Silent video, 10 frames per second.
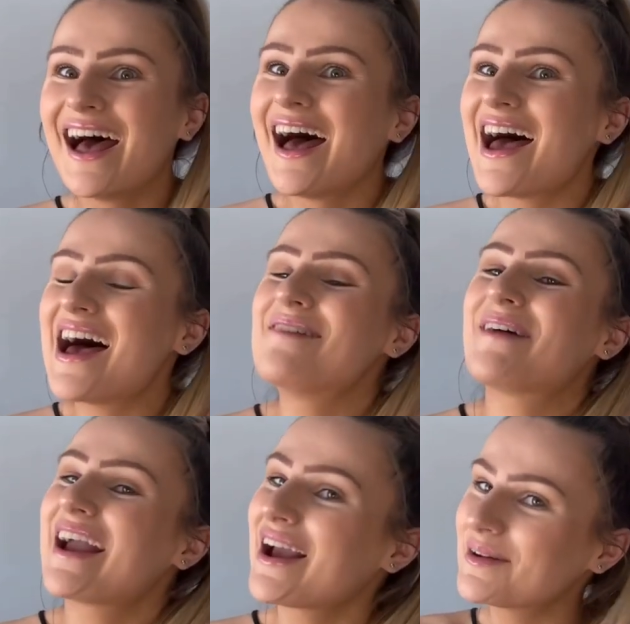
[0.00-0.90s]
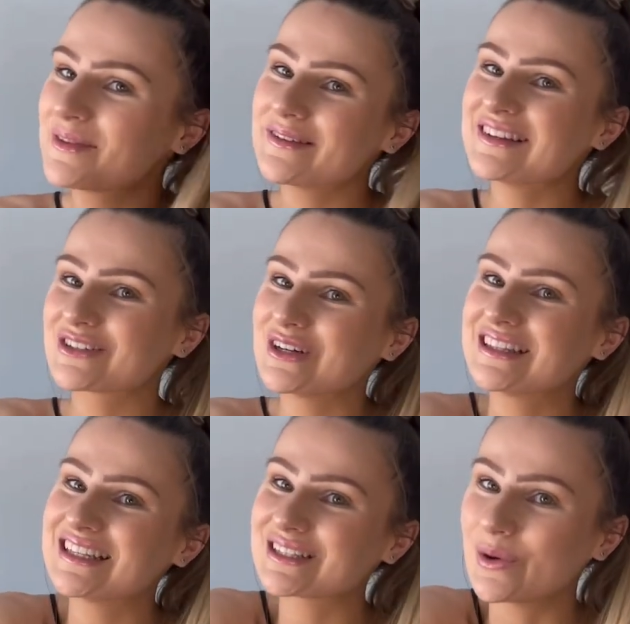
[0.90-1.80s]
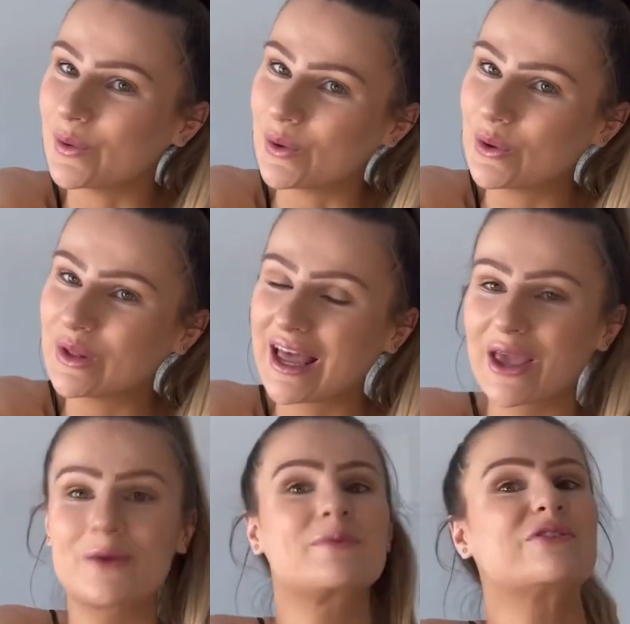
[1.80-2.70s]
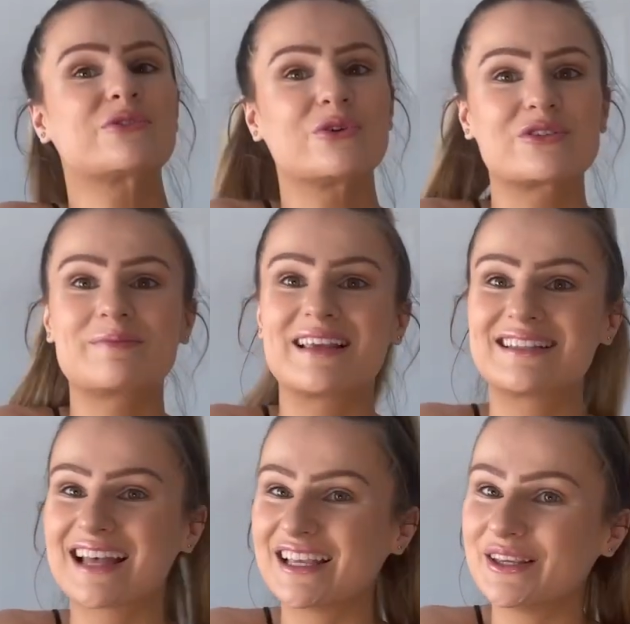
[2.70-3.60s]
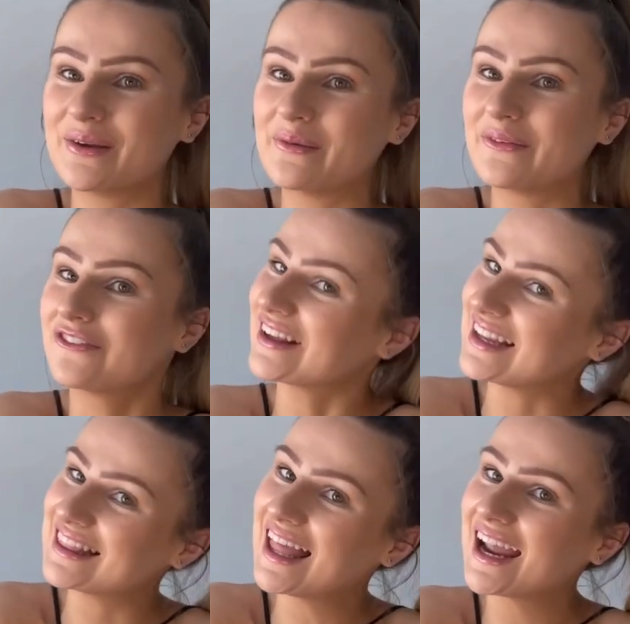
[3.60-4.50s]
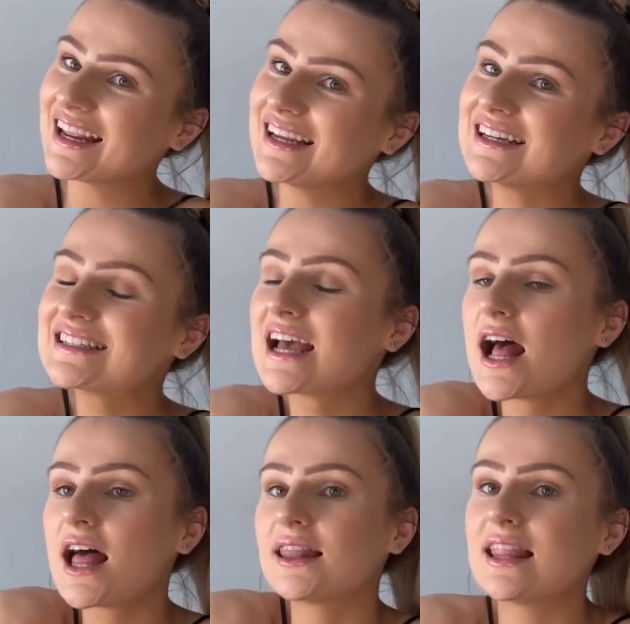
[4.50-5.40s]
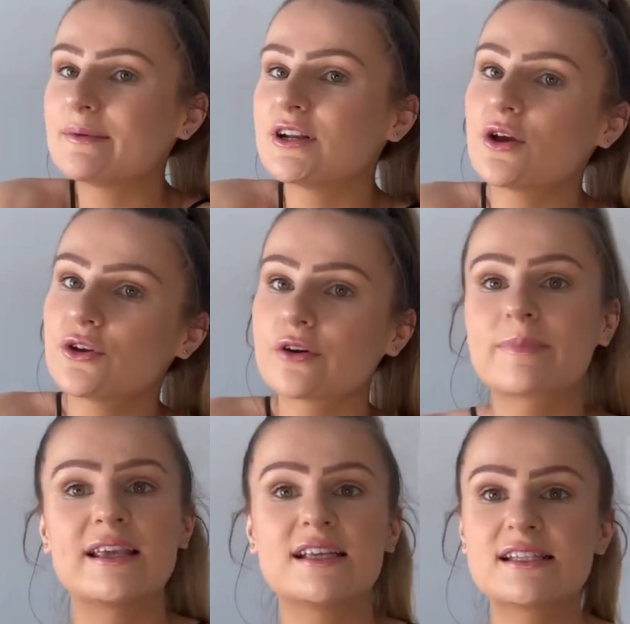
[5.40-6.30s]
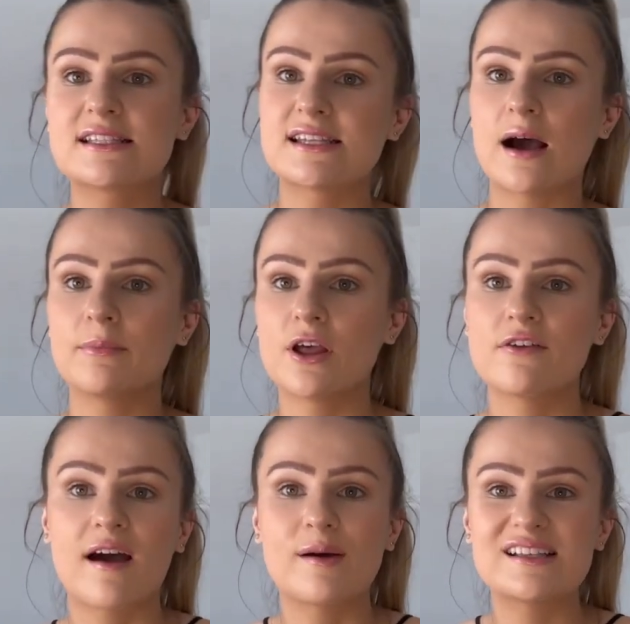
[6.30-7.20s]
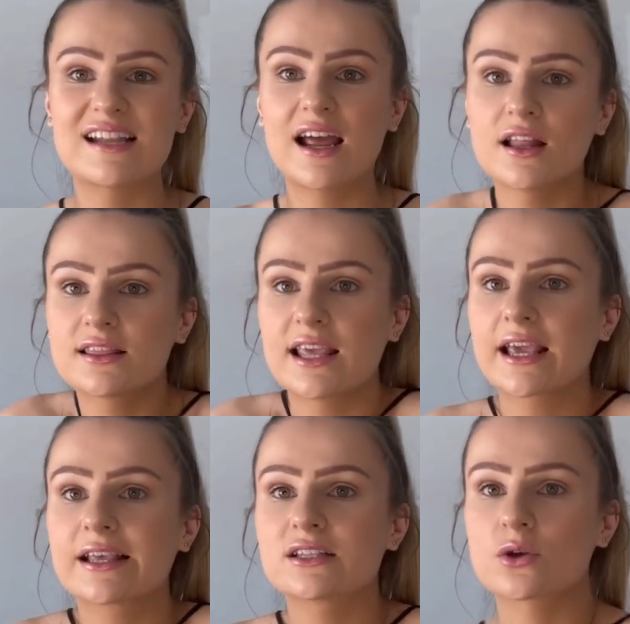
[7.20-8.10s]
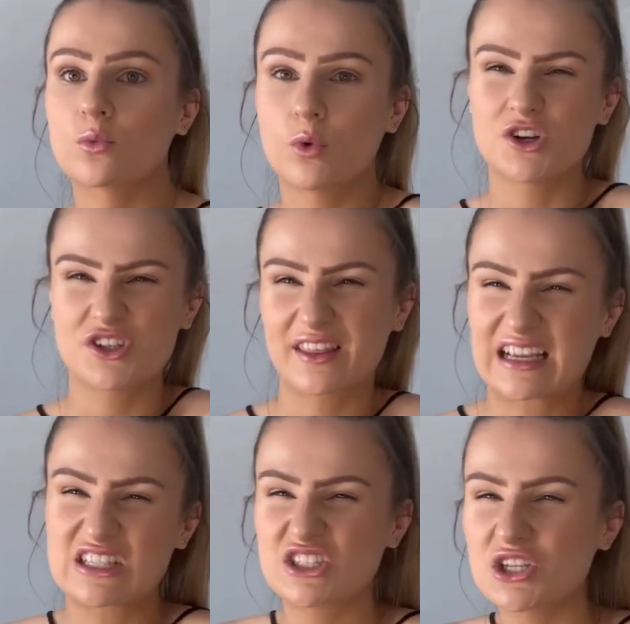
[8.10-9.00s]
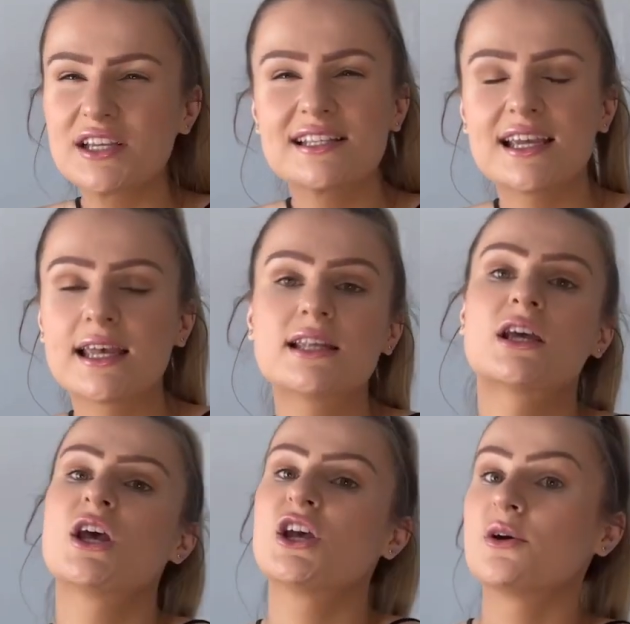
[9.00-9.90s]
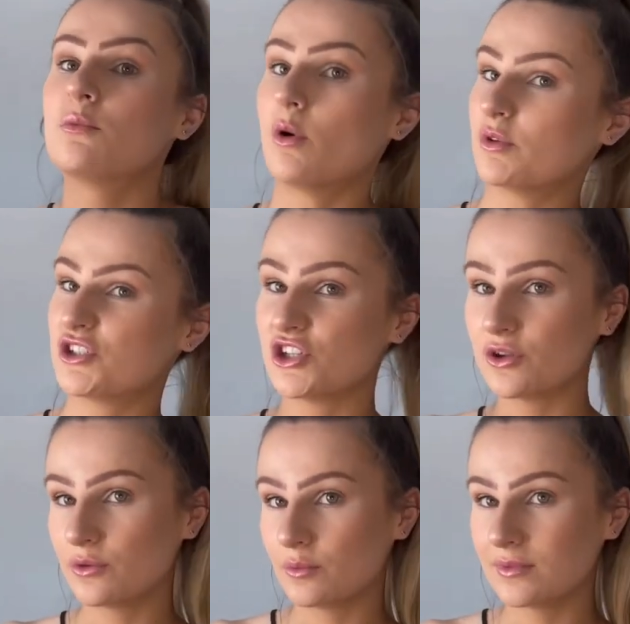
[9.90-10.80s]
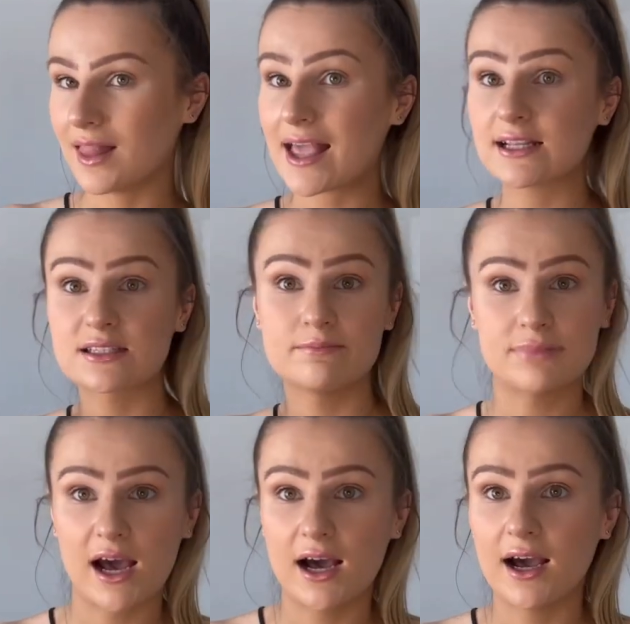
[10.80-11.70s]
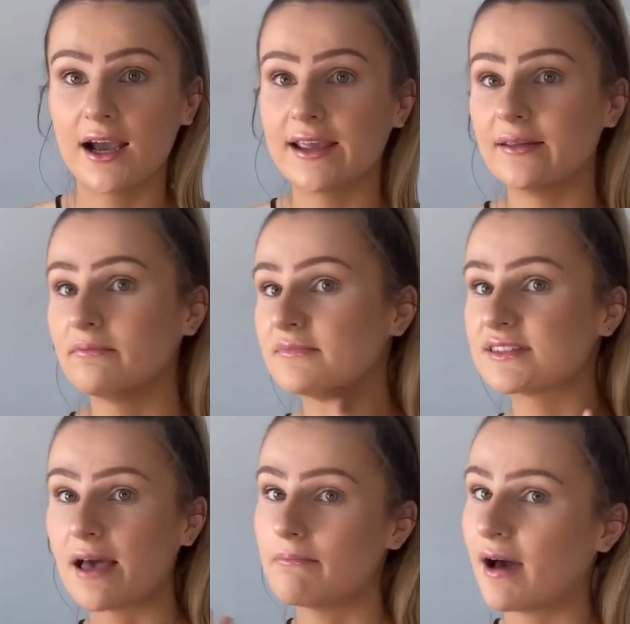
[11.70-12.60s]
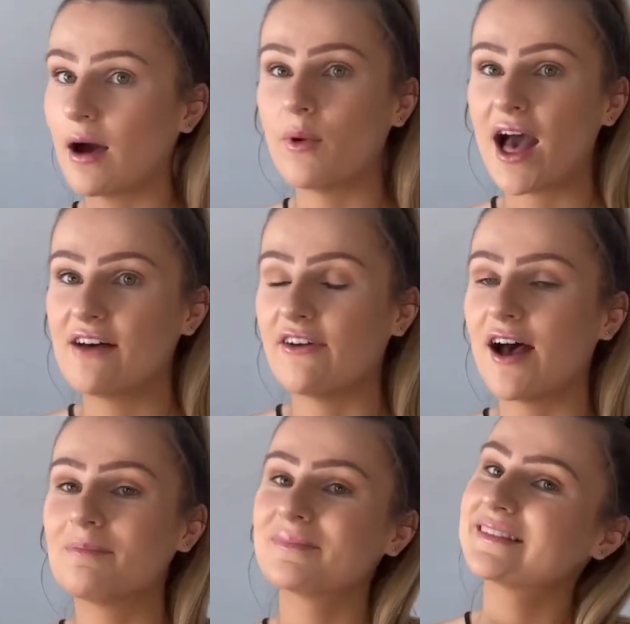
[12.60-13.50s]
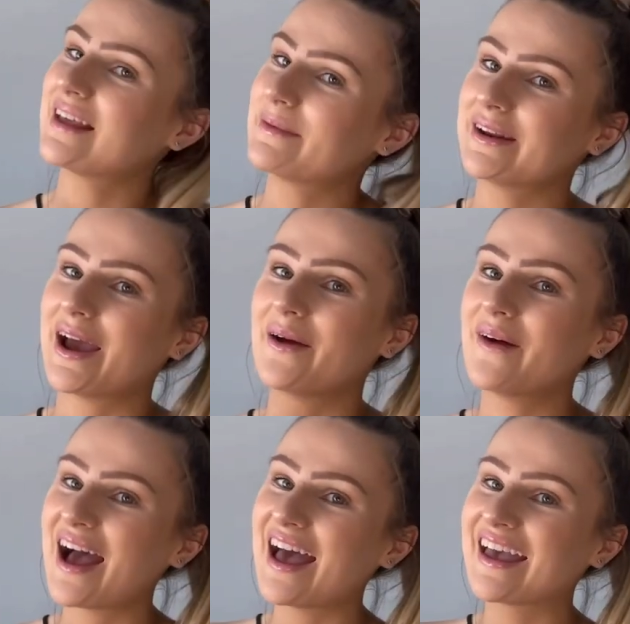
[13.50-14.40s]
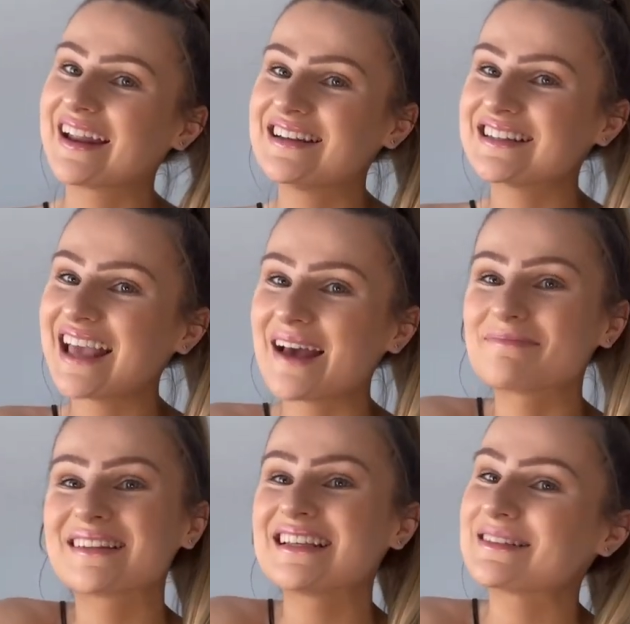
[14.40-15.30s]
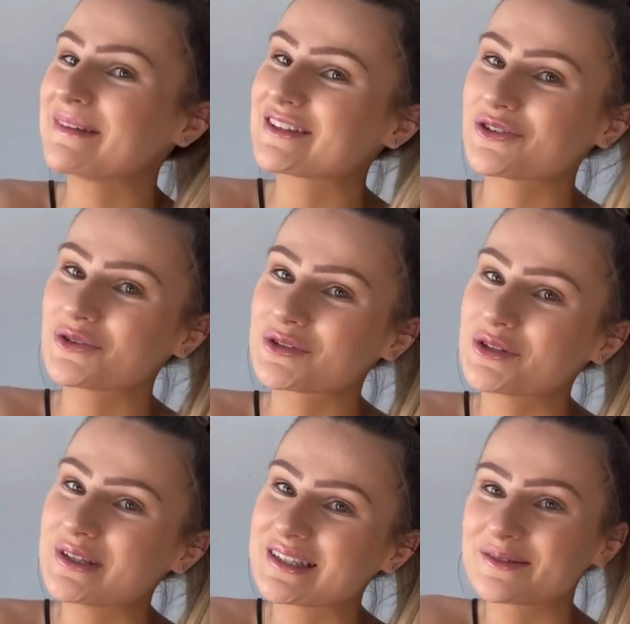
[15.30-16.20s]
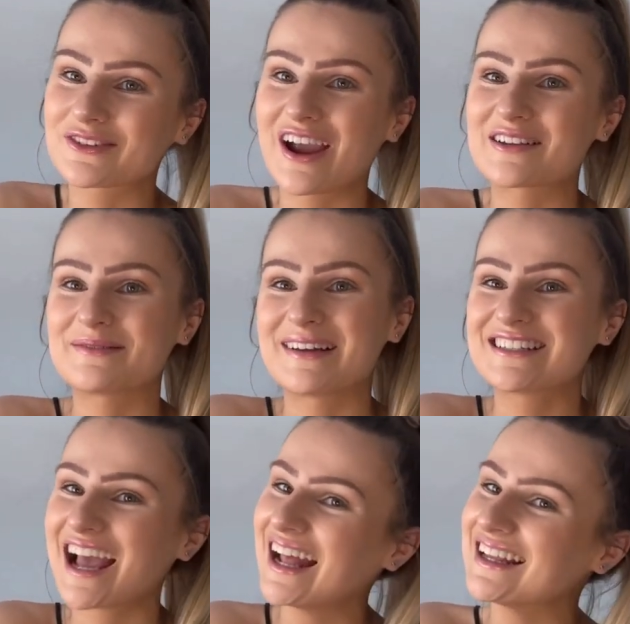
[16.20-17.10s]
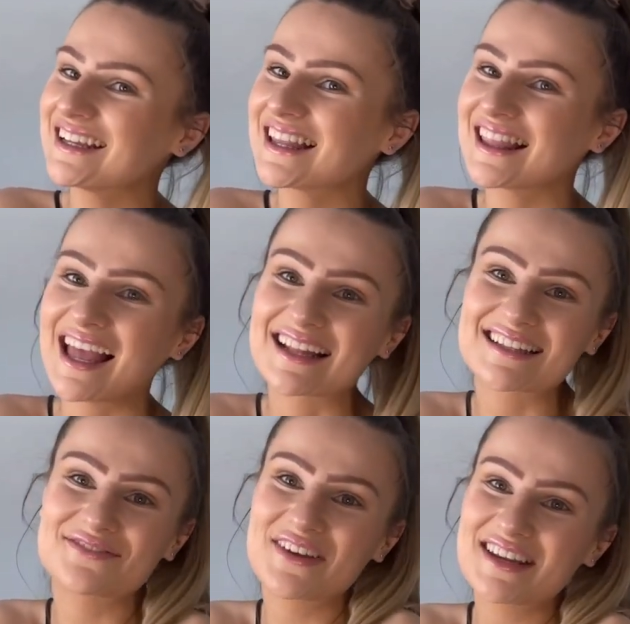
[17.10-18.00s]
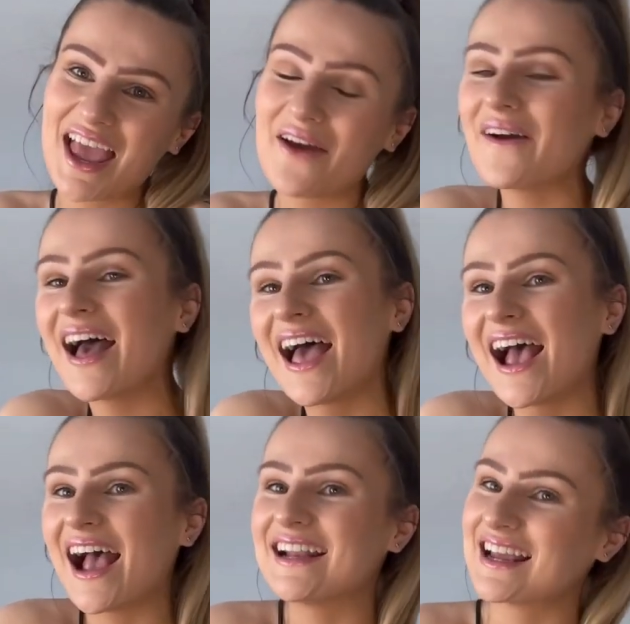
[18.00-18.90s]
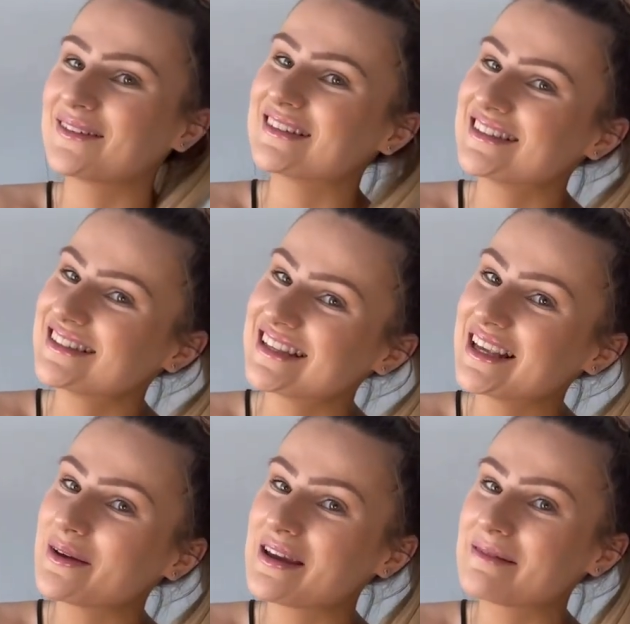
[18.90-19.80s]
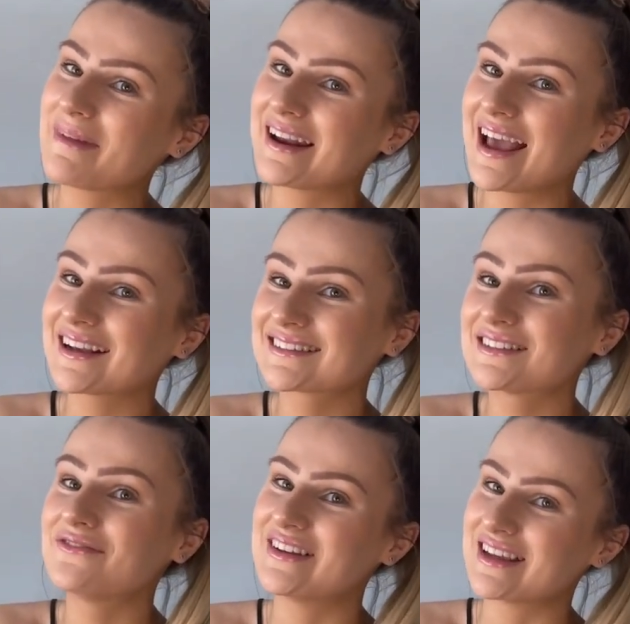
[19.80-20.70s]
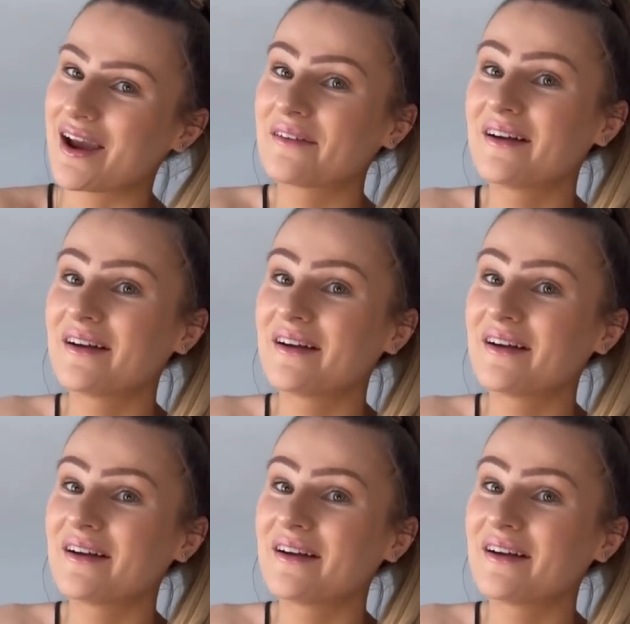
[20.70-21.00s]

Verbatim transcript: um, but I hope you enjoyed this haul. I hope you saw some things that you really liked. Let me know your opinions down below of how I styled things. What do you think I suited? what would you like to buy, send back, whatever, let me know. And yeah, please make sure to subscribe to my channel, like this video, and I will see you in my next video.